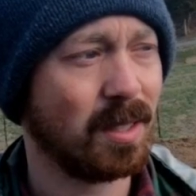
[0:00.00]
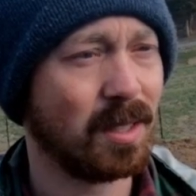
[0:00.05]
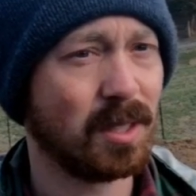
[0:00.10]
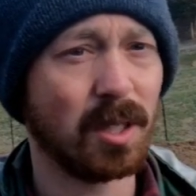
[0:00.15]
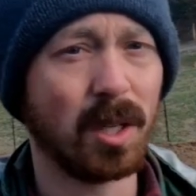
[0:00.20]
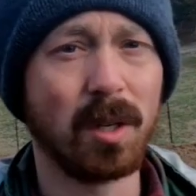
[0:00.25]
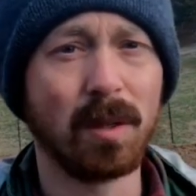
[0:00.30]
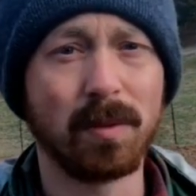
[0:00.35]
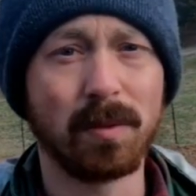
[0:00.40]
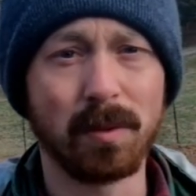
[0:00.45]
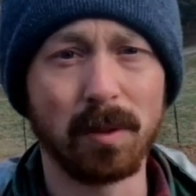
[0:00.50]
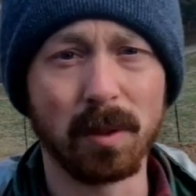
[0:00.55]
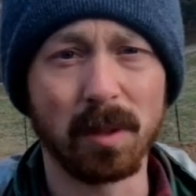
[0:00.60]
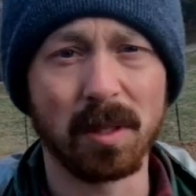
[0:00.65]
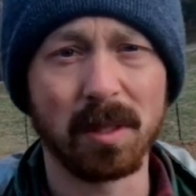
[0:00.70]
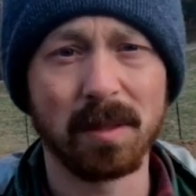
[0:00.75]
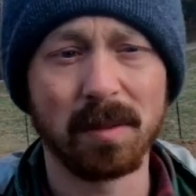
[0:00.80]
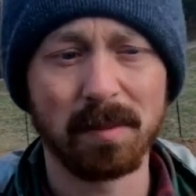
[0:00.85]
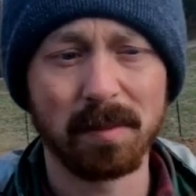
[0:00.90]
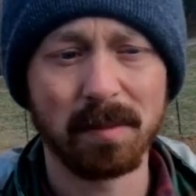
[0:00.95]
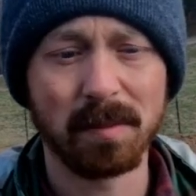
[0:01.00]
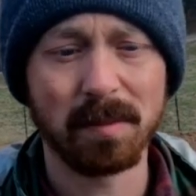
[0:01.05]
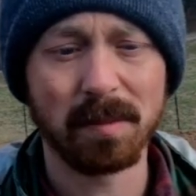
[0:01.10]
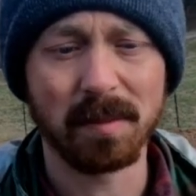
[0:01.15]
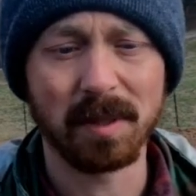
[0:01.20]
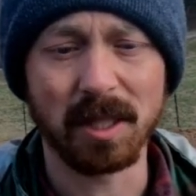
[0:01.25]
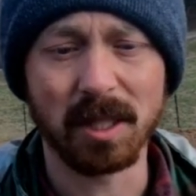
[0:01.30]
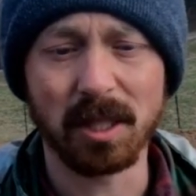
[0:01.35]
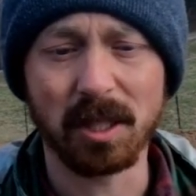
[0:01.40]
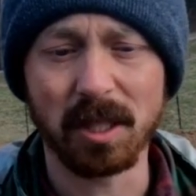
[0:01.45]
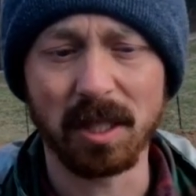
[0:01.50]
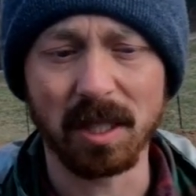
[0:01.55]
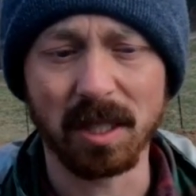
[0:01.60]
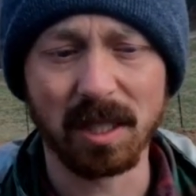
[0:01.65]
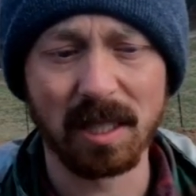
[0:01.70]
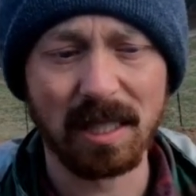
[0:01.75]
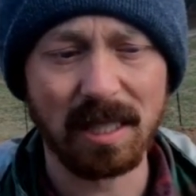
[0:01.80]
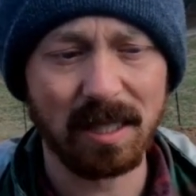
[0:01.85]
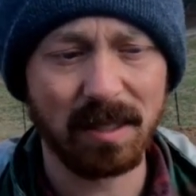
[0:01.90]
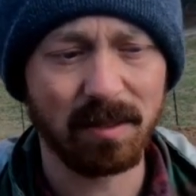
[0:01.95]
solve for this
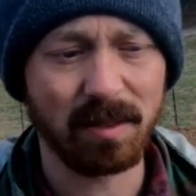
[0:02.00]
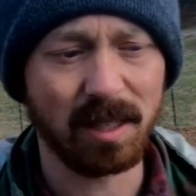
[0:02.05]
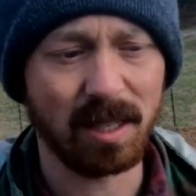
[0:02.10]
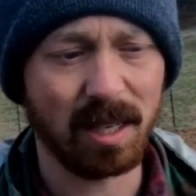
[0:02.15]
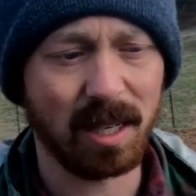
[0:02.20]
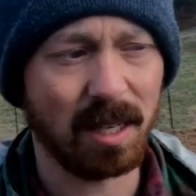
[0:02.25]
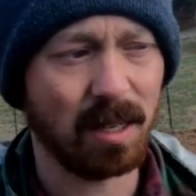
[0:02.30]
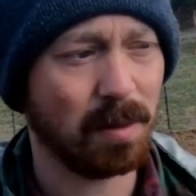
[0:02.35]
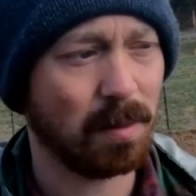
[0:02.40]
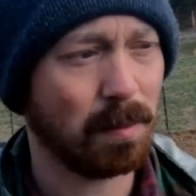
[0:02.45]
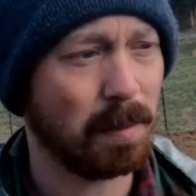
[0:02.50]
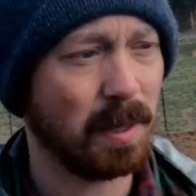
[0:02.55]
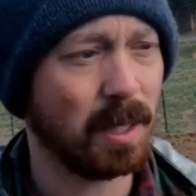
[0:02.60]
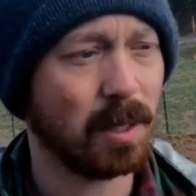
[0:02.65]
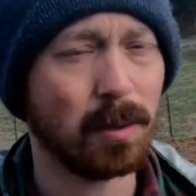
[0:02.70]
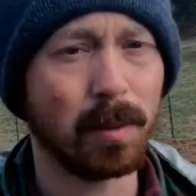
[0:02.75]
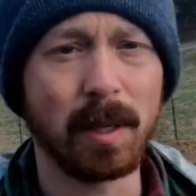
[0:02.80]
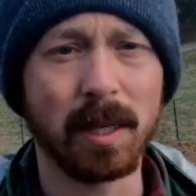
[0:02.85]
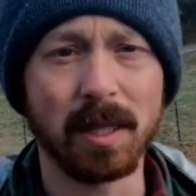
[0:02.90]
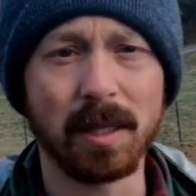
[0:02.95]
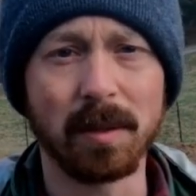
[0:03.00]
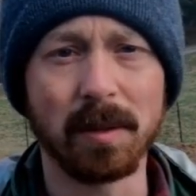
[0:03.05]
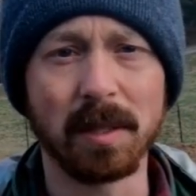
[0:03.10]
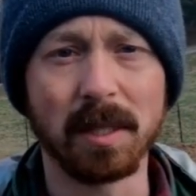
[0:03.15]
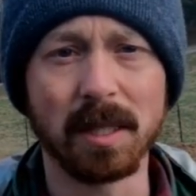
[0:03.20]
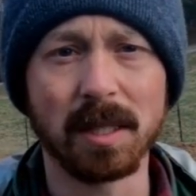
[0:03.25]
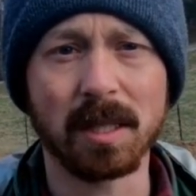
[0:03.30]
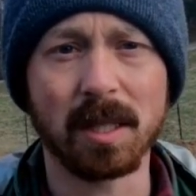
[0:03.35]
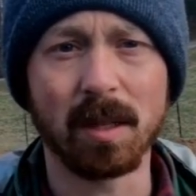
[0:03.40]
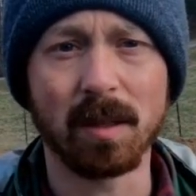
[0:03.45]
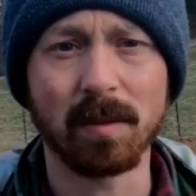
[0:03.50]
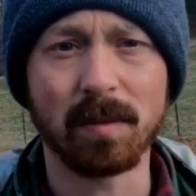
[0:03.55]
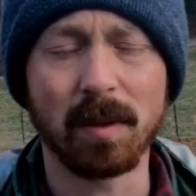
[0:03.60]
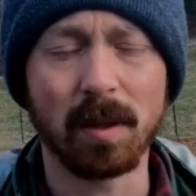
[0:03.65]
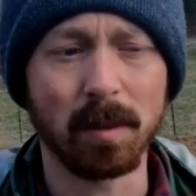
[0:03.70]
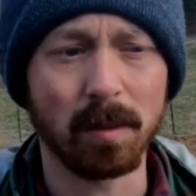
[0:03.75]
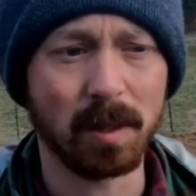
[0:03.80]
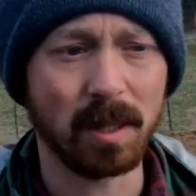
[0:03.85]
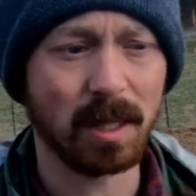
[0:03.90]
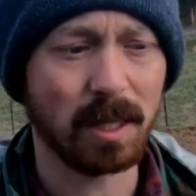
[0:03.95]
year. Figure out the best way of doing this going
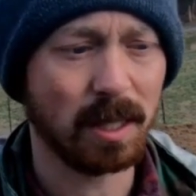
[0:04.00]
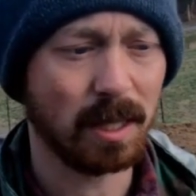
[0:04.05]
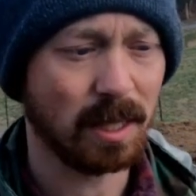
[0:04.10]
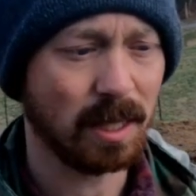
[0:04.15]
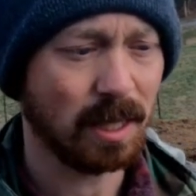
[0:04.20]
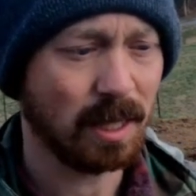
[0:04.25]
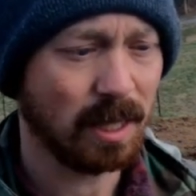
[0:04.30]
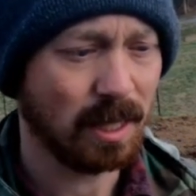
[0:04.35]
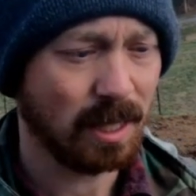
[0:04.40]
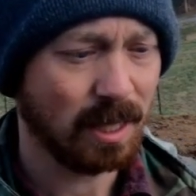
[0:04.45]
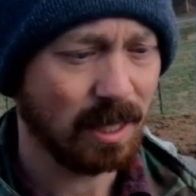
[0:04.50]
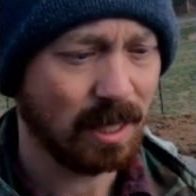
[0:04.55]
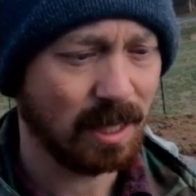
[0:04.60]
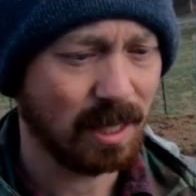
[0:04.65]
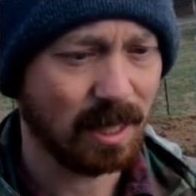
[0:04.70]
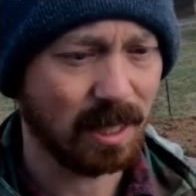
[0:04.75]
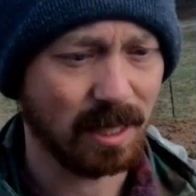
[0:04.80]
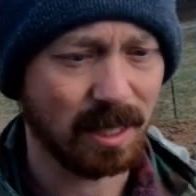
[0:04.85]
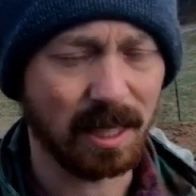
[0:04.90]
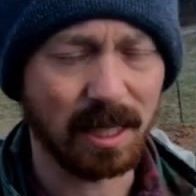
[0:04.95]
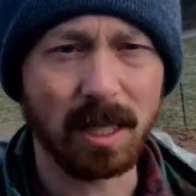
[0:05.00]
forward, because